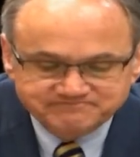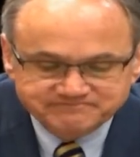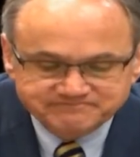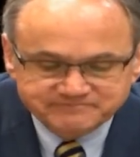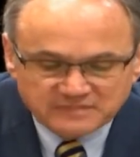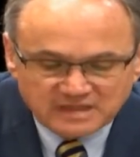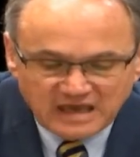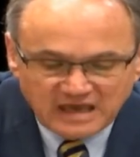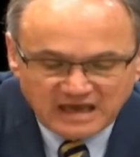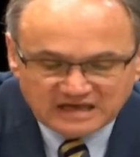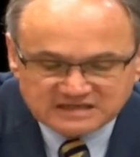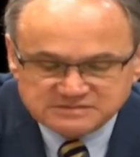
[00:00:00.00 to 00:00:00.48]

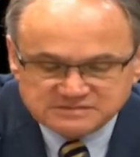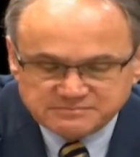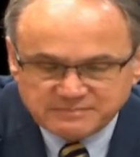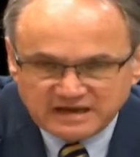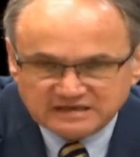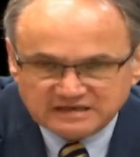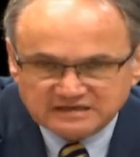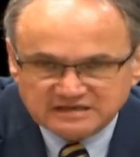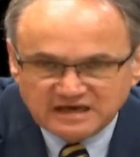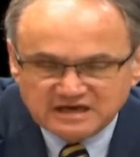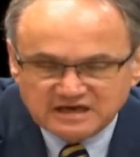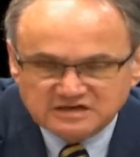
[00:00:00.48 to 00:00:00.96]

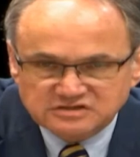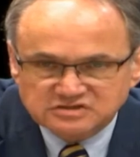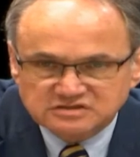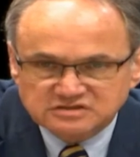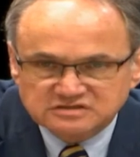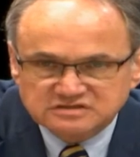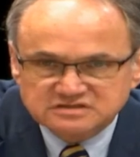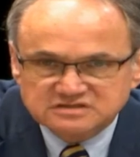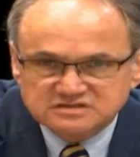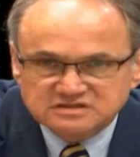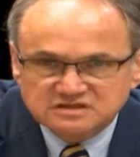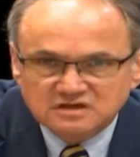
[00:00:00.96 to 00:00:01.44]

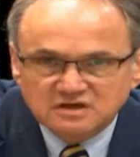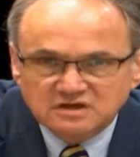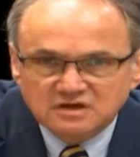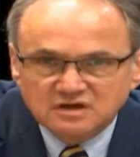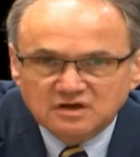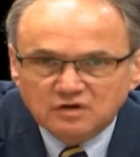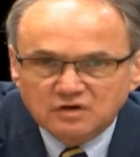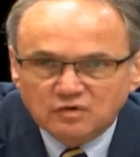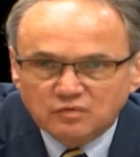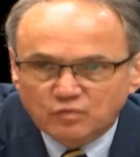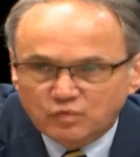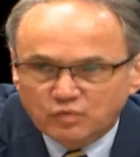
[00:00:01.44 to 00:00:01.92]
expectations,
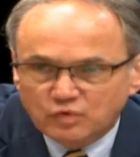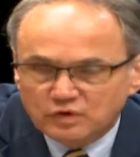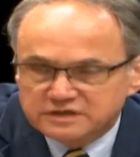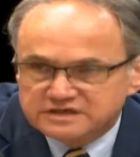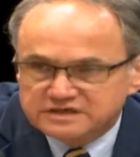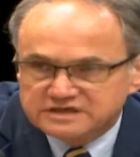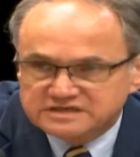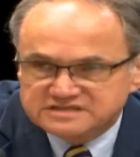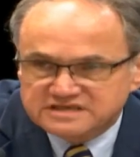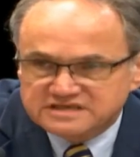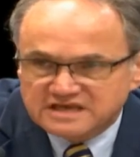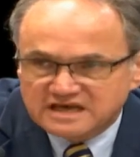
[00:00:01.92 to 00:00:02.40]
would
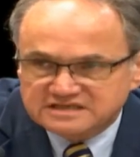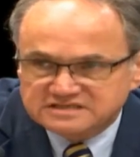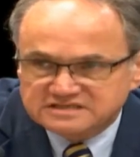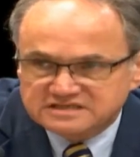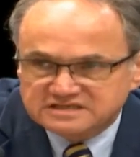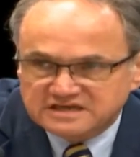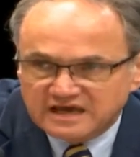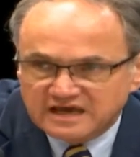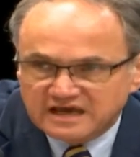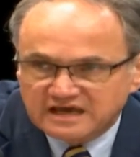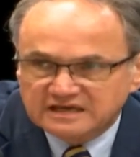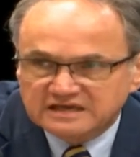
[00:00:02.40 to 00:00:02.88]

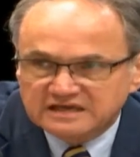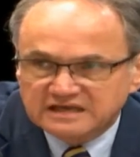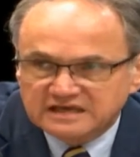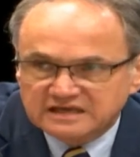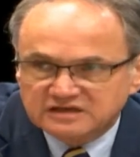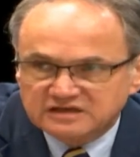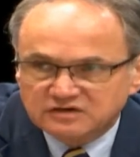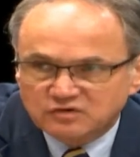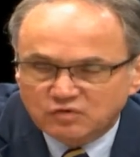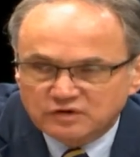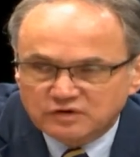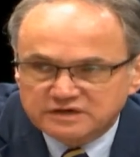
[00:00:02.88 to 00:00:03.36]
necessitate
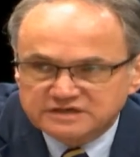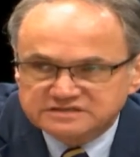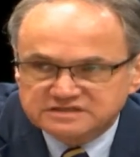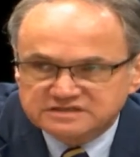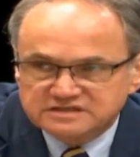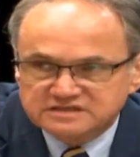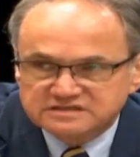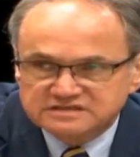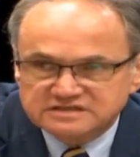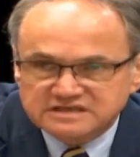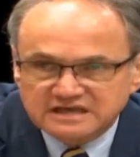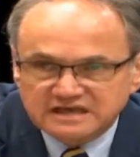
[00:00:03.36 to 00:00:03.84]

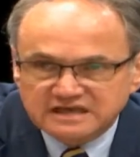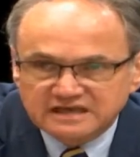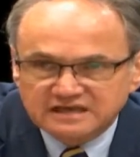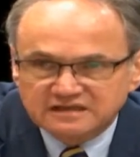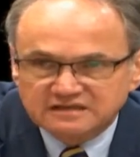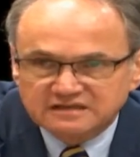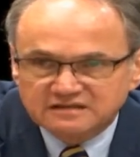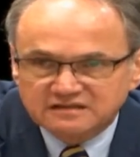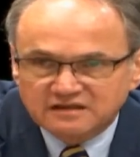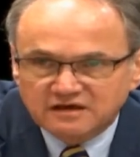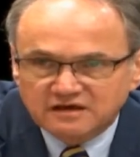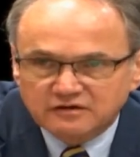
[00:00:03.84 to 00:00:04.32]
increases
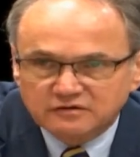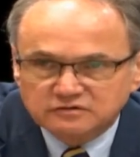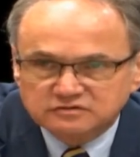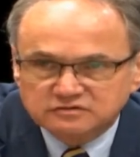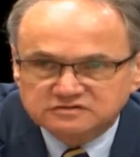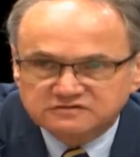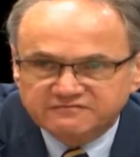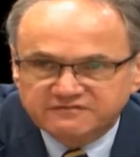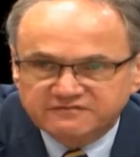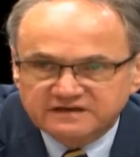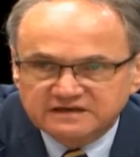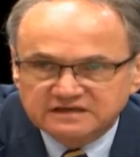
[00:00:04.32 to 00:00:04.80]
in those
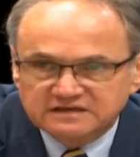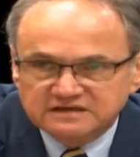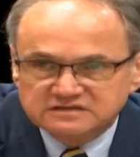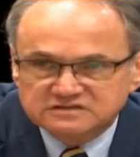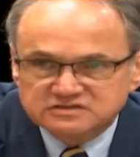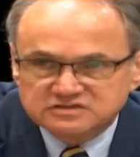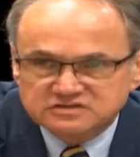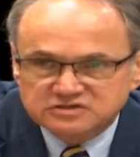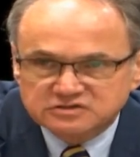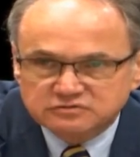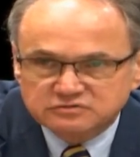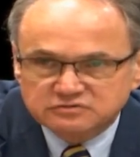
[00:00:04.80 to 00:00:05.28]
fees
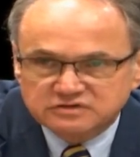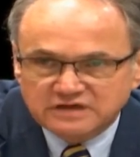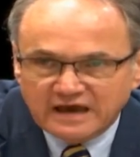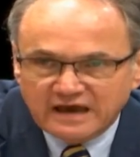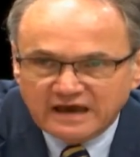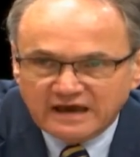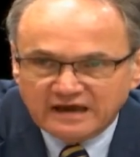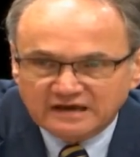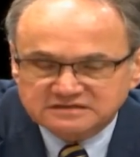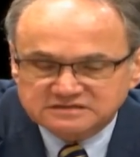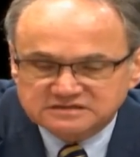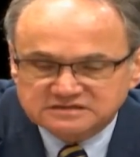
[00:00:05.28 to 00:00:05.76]
to
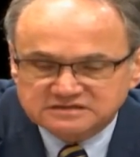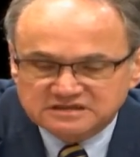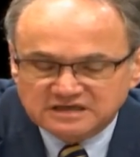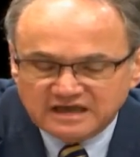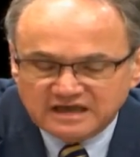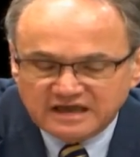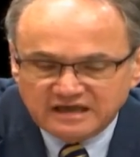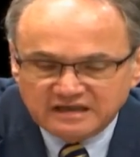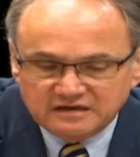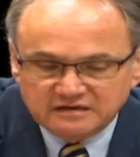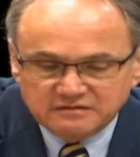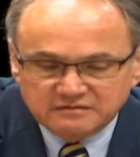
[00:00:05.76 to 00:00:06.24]
tax
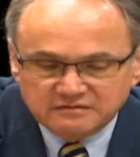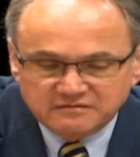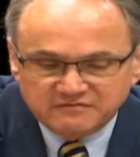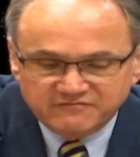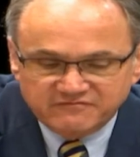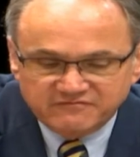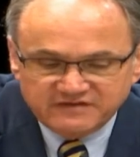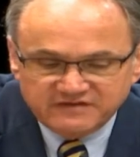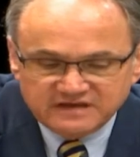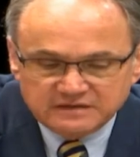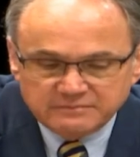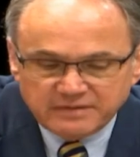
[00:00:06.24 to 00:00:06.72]
and
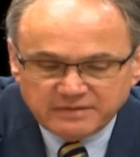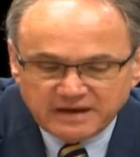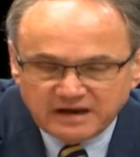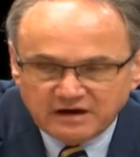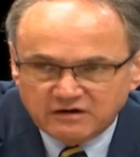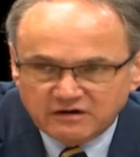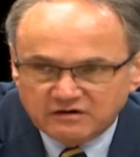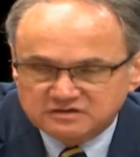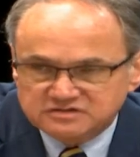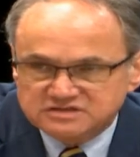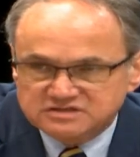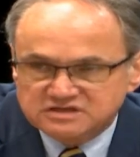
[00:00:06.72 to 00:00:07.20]
fee
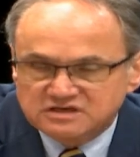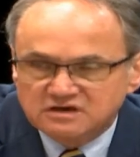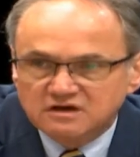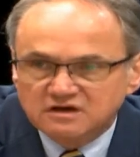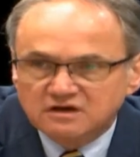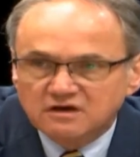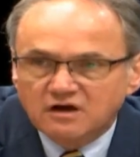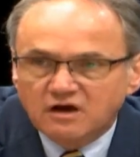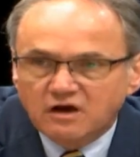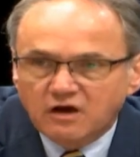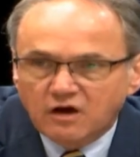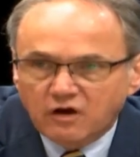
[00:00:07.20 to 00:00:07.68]
payers
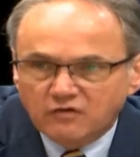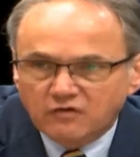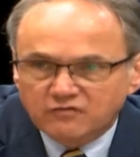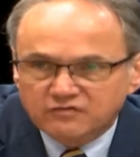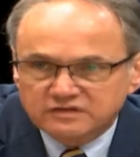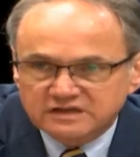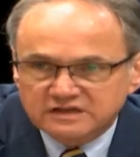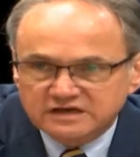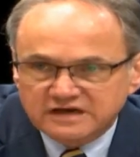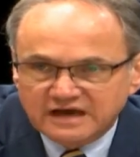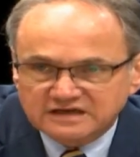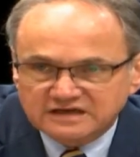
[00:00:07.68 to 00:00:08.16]
over the
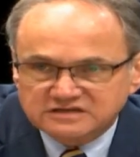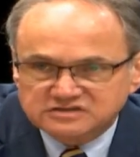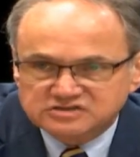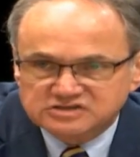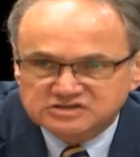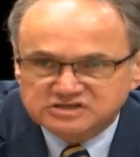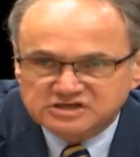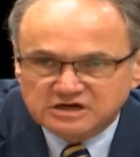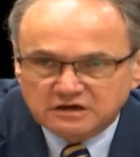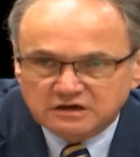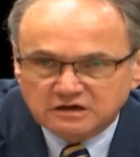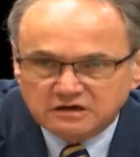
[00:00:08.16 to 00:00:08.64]
next
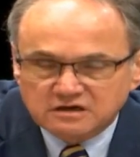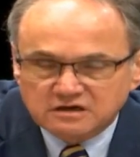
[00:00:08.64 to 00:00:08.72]
year.